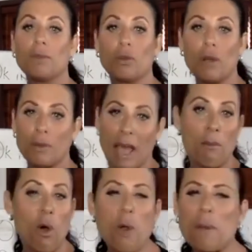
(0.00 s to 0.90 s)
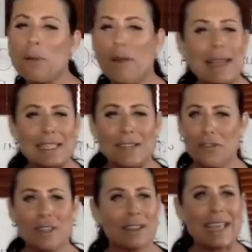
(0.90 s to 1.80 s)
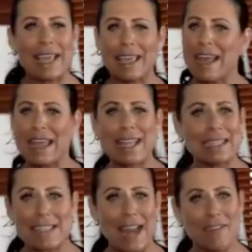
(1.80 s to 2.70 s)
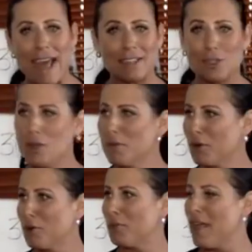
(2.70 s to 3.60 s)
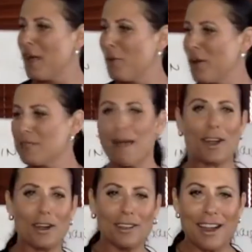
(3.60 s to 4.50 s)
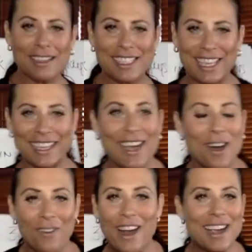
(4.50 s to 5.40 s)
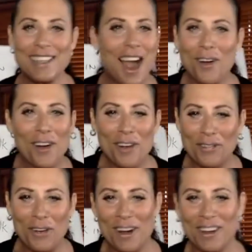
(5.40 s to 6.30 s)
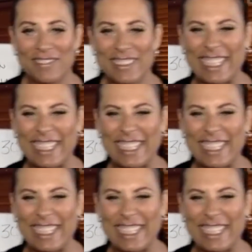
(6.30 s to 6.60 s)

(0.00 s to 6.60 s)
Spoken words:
okay, more people are asking for the link inside of that Zoom group. Where's my girl, Larcy? Where's our order form?